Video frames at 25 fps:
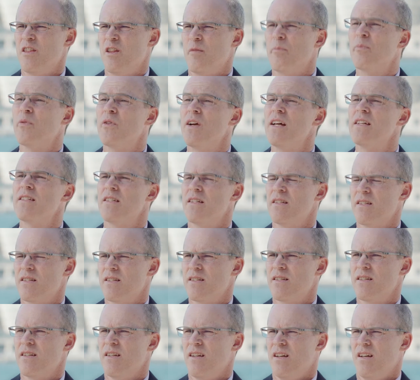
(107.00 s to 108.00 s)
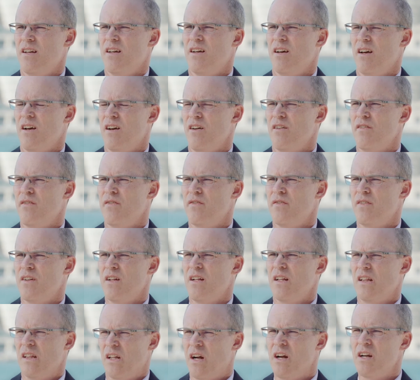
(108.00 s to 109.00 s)
the presence
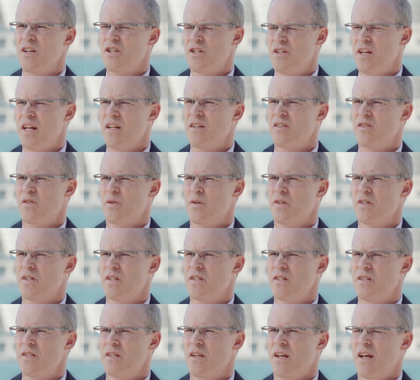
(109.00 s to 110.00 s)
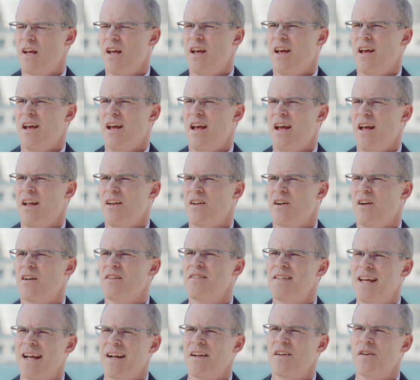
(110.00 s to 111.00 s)
of large data sources and our
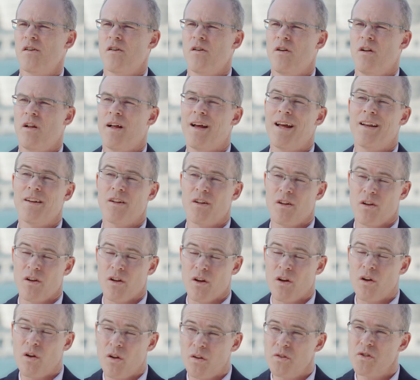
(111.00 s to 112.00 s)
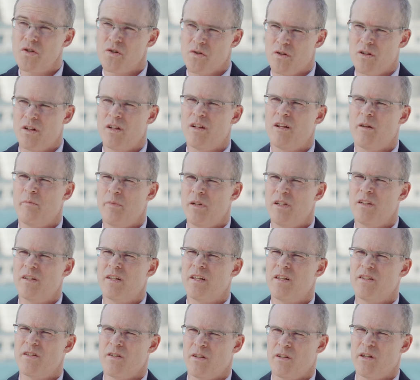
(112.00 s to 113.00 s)
technical and cultural
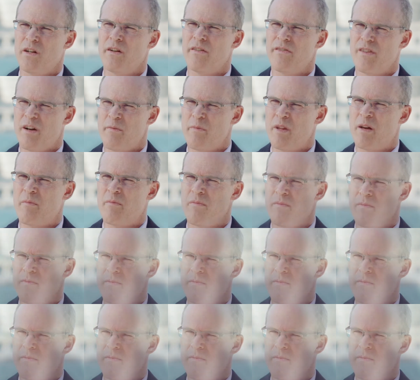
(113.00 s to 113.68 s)
ability to learn from them.